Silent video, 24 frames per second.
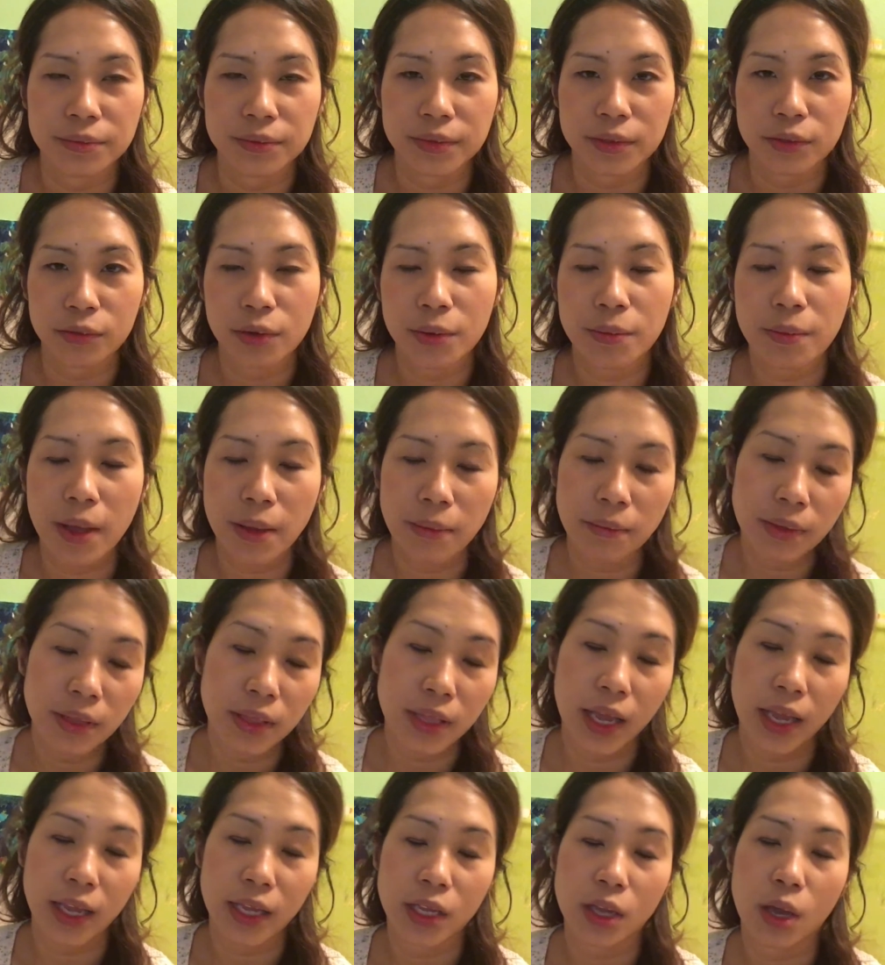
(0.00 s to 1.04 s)
Remember
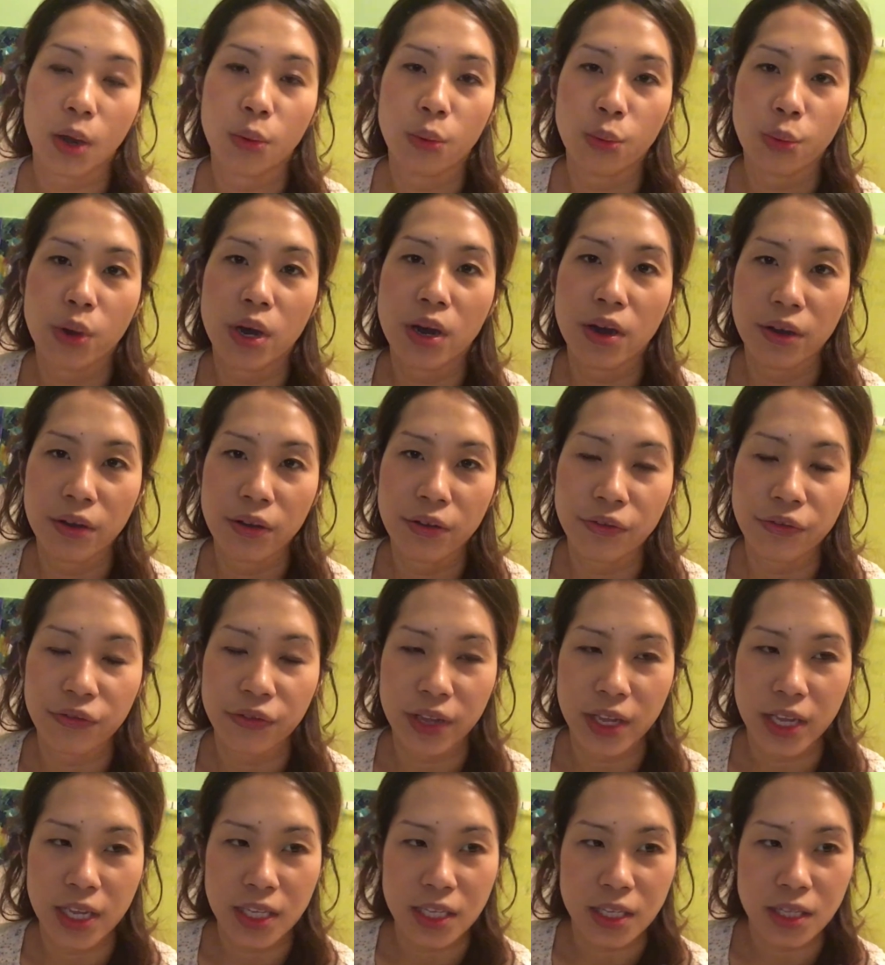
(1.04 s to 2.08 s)
that your worth
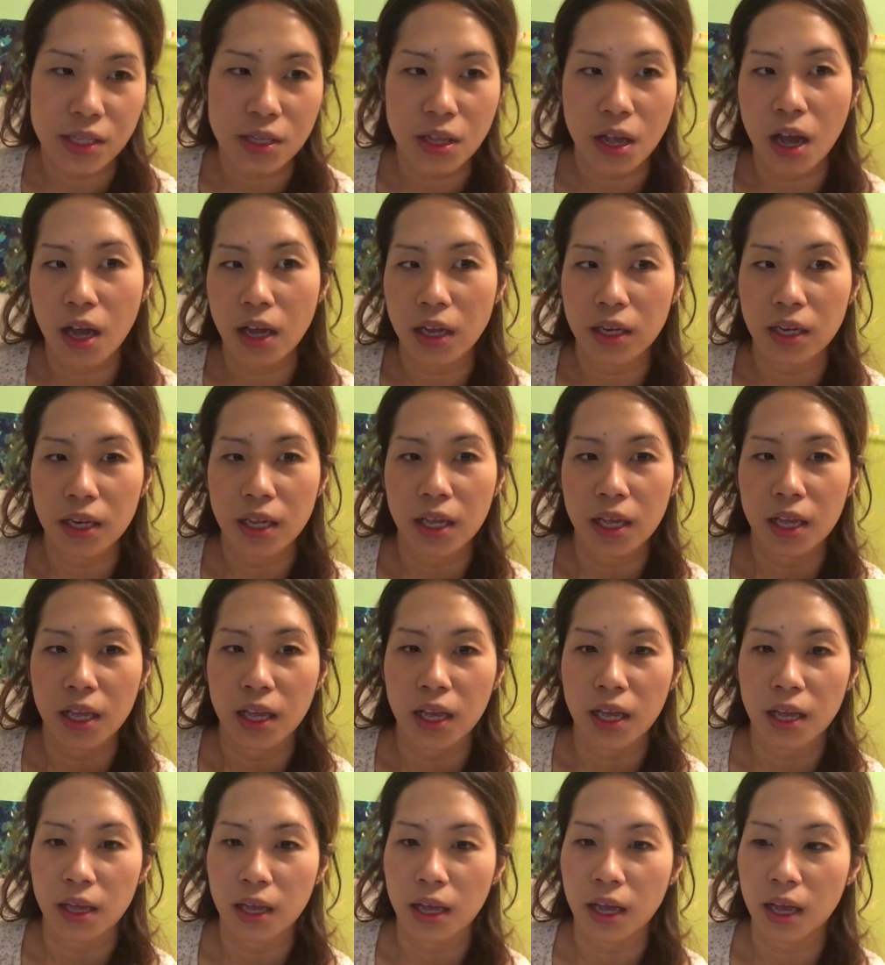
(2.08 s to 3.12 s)
is not
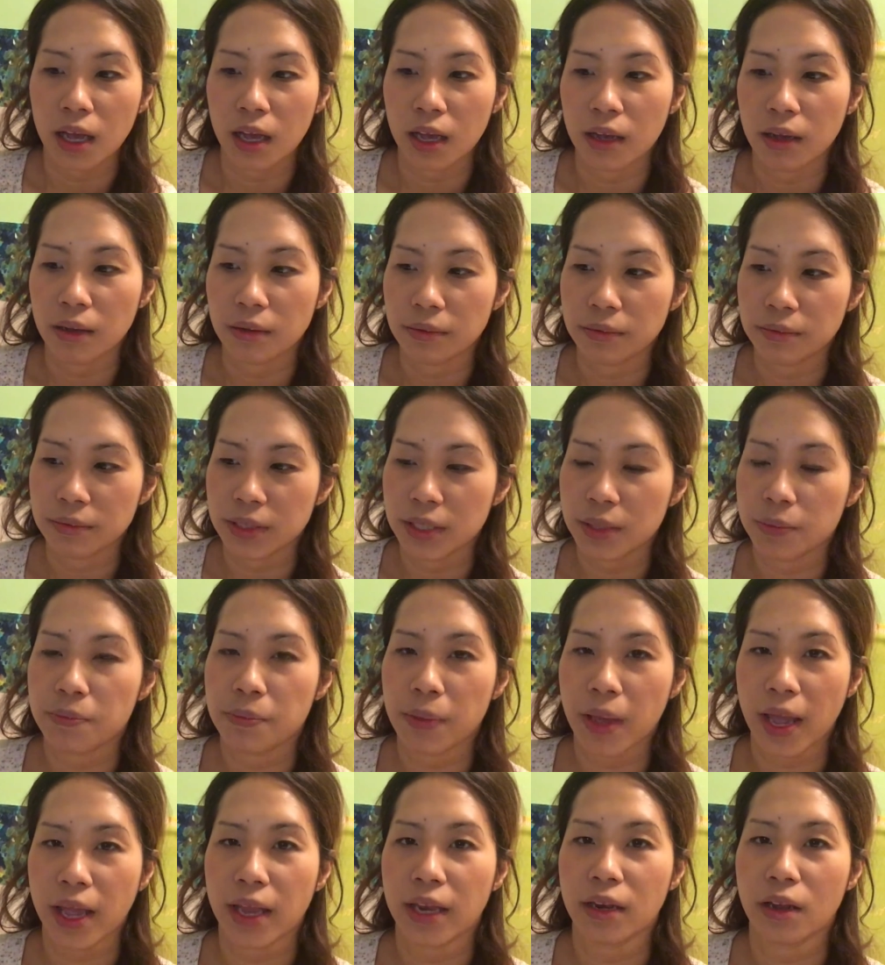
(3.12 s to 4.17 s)

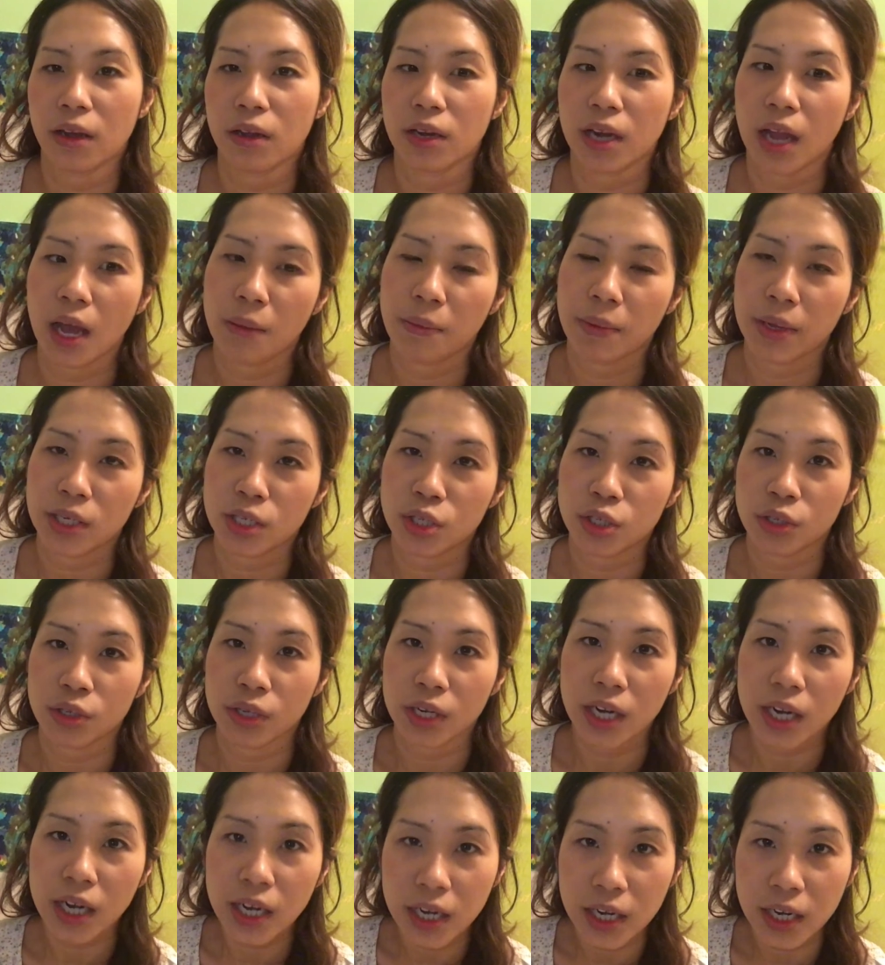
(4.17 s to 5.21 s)
depend on how much you
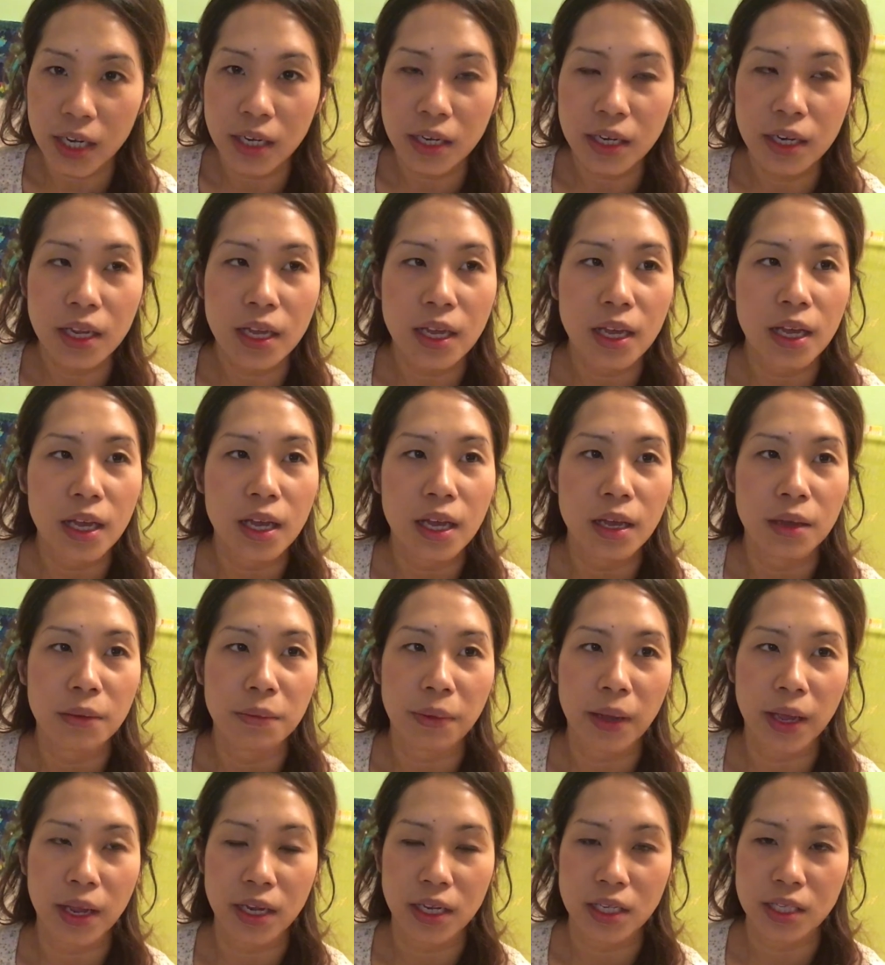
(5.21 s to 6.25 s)
earn,
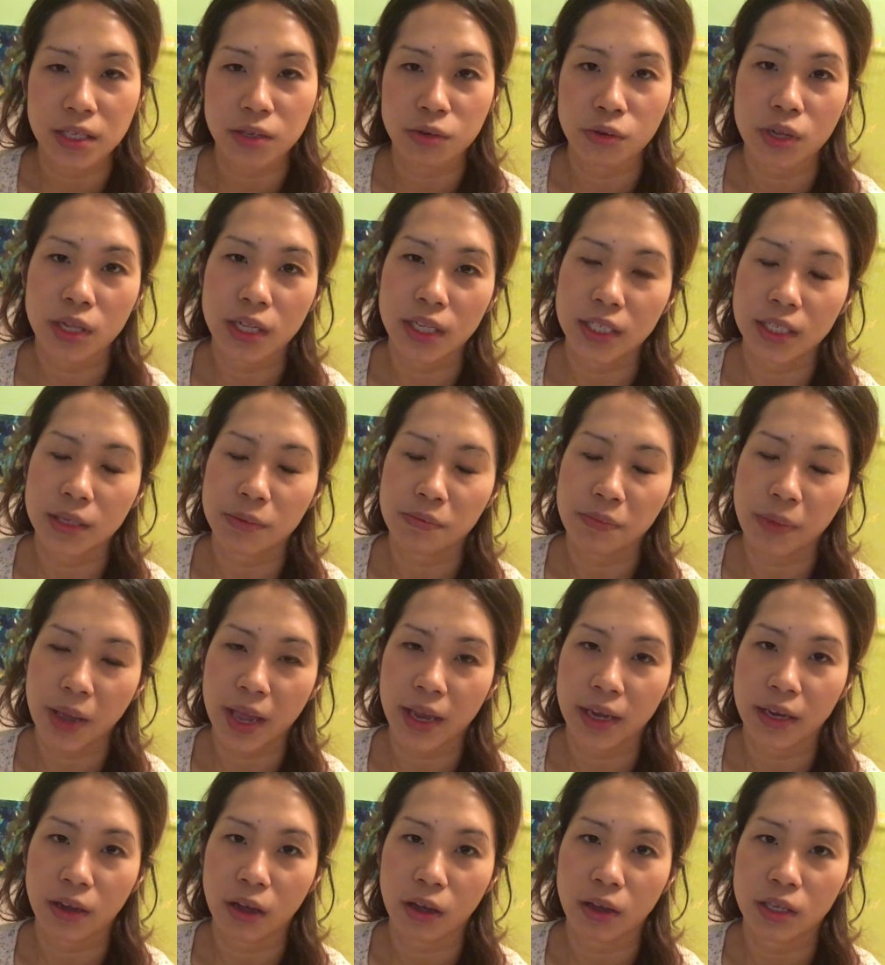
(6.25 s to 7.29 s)
but it's really
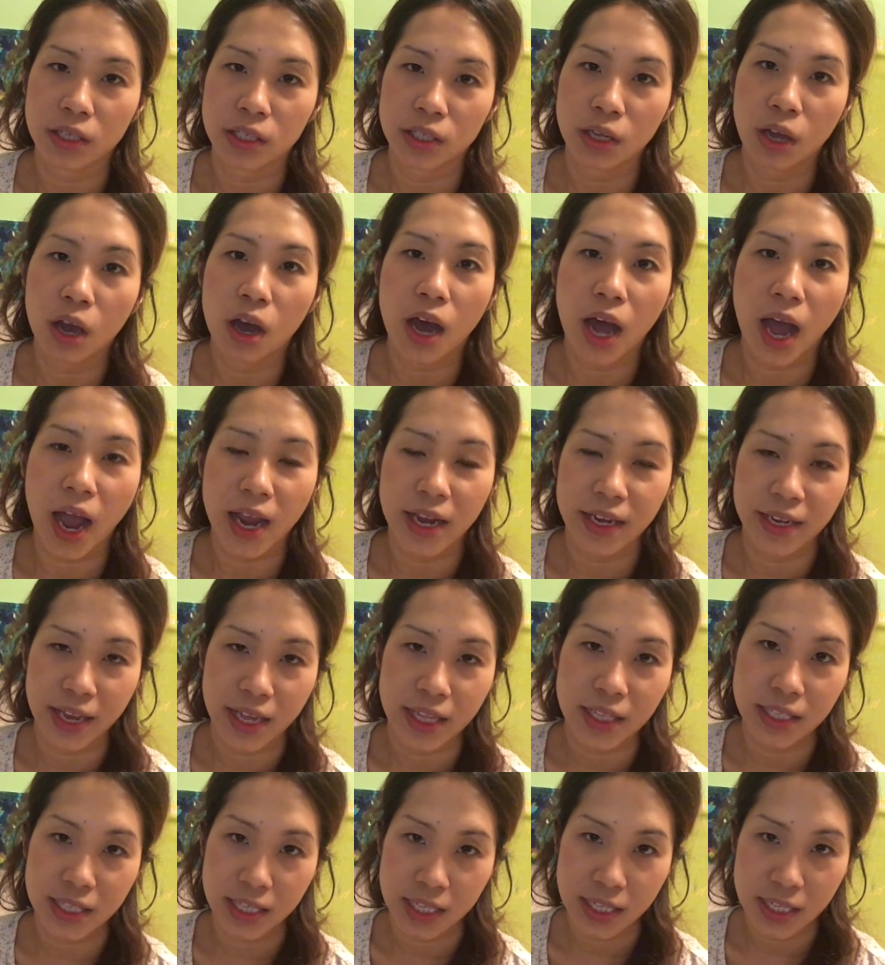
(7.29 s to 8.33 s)
depend on your
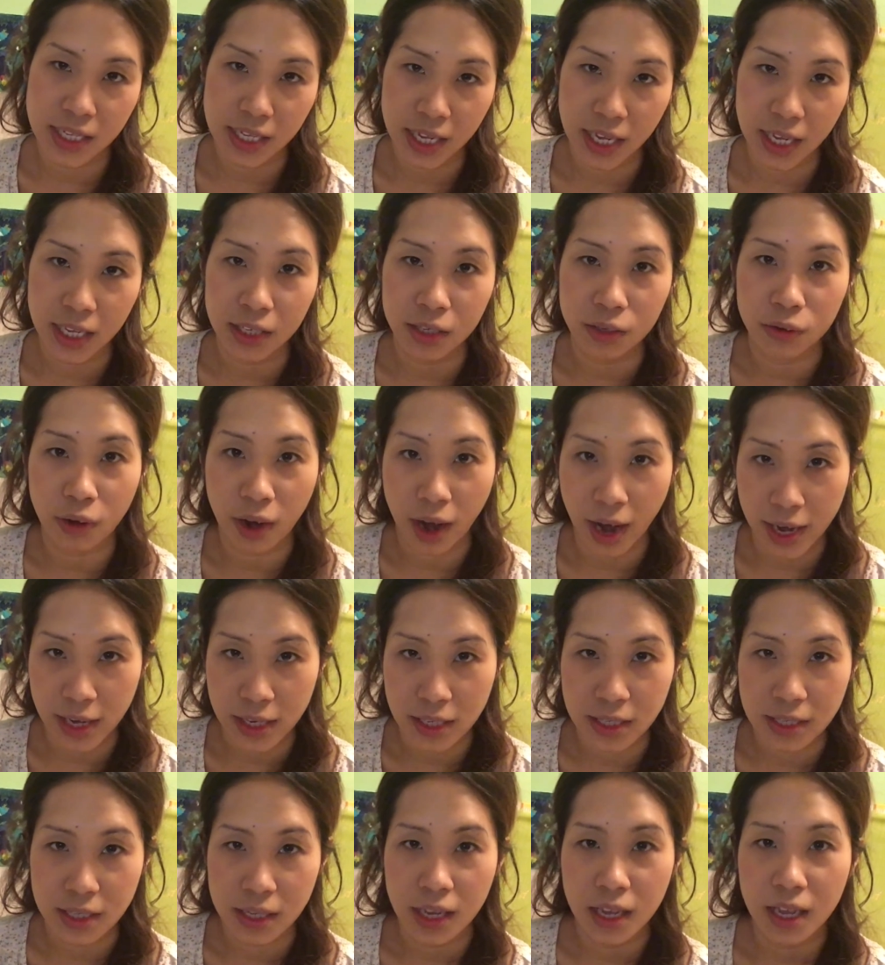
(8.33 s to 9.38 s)
identity in
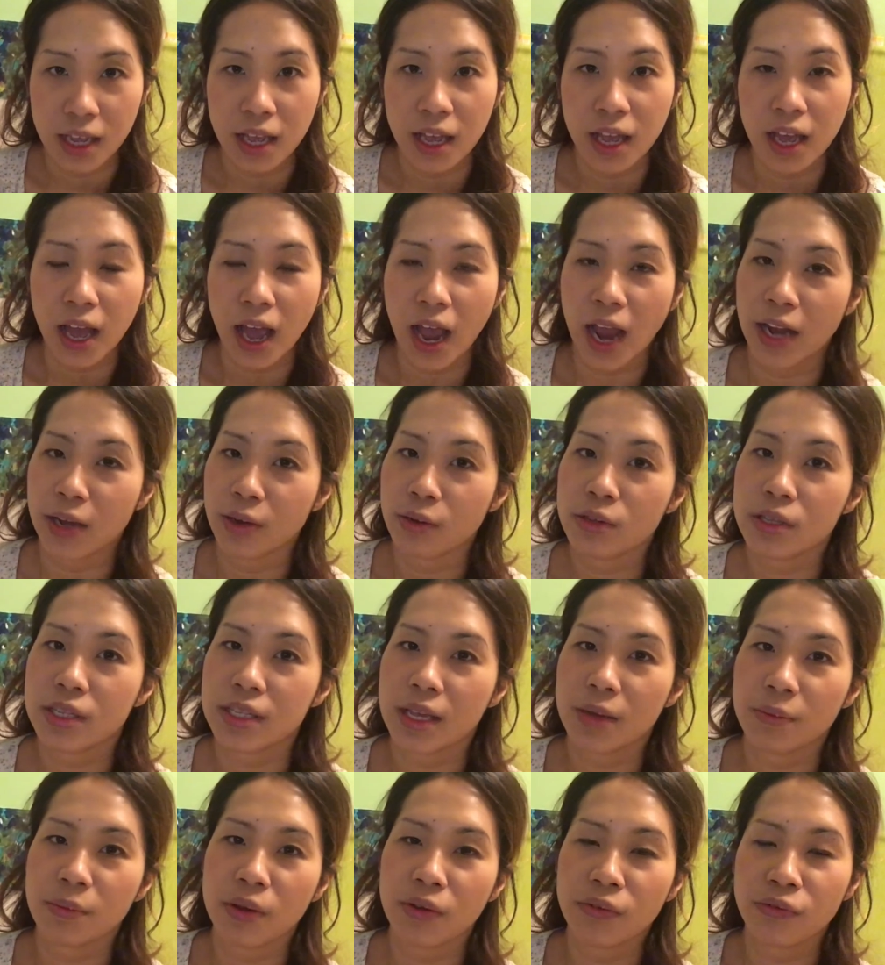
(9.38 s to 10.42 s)
Christ. I know
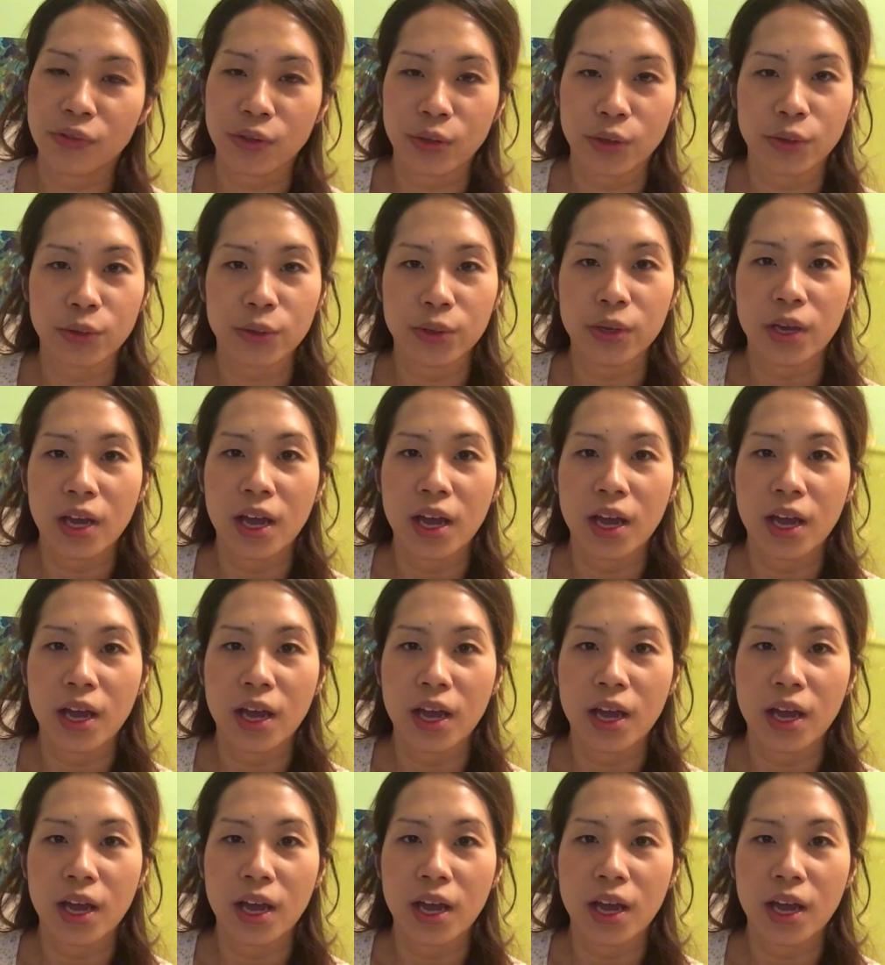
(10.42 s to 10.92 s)
some of you